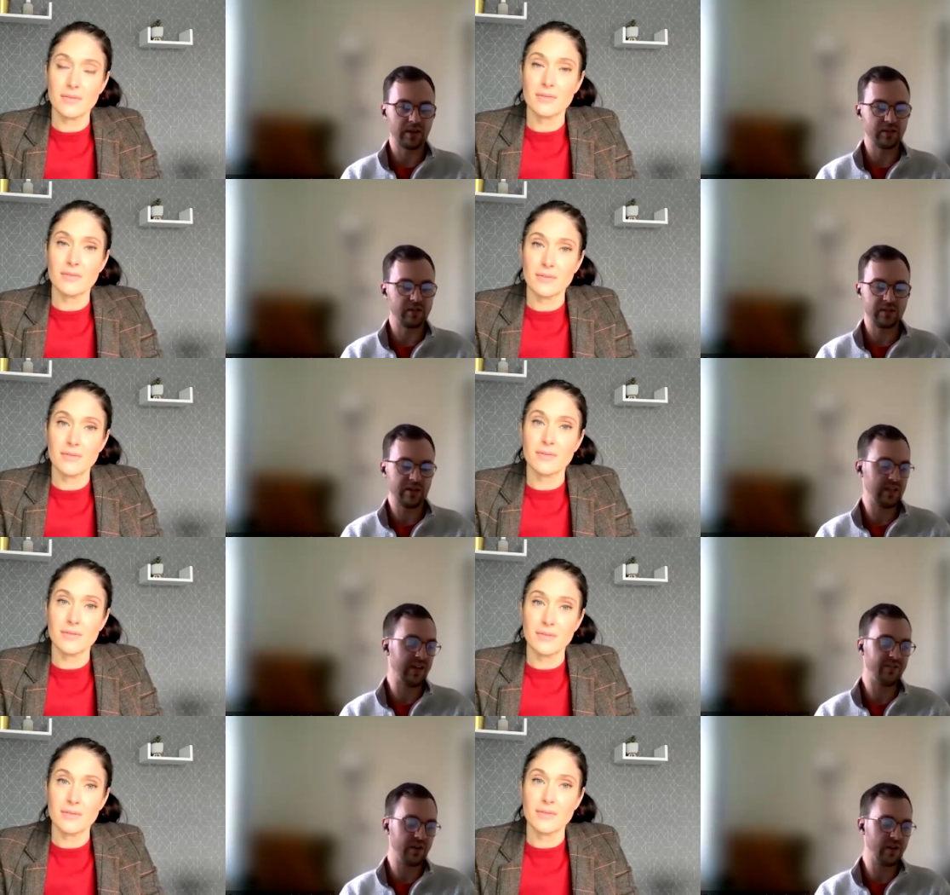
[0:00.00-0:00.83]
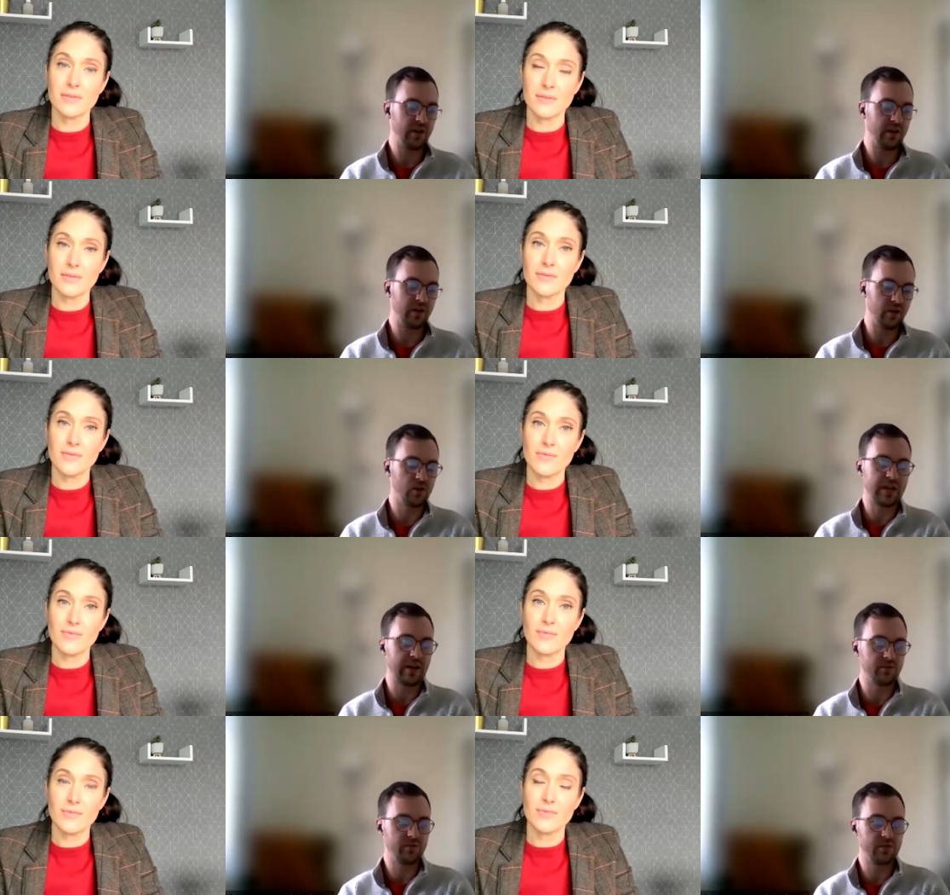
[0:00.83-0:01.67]
Speaker 1: It's definitely not
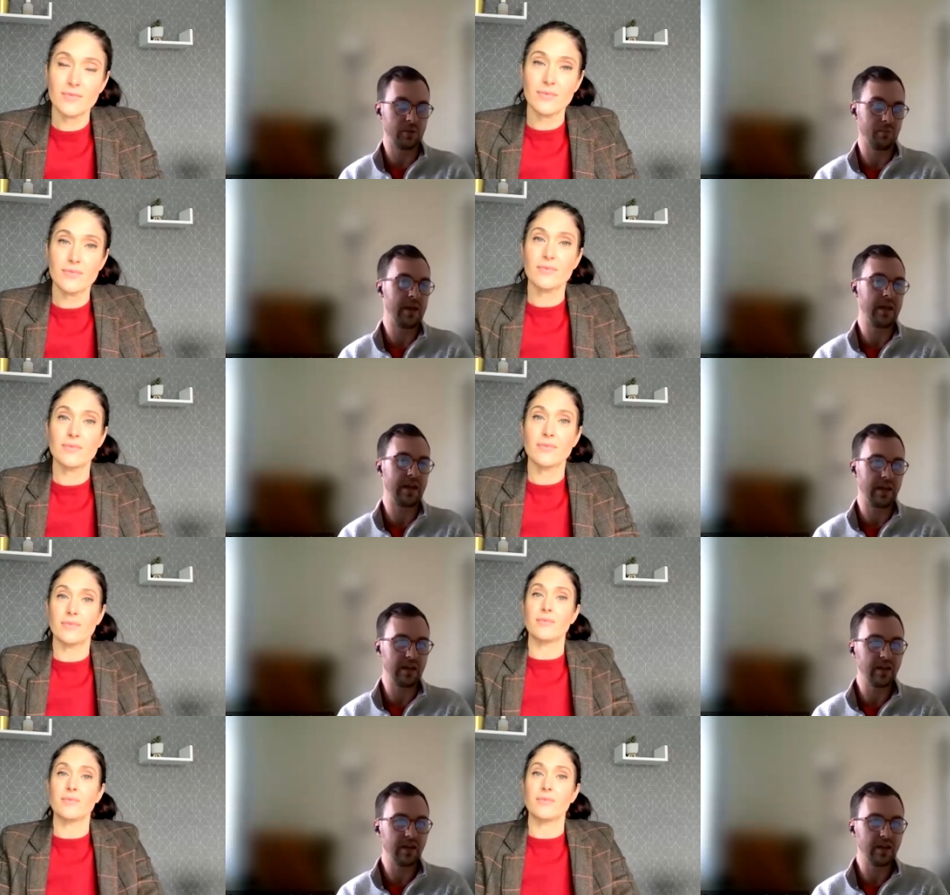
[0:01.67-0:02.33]
down to me,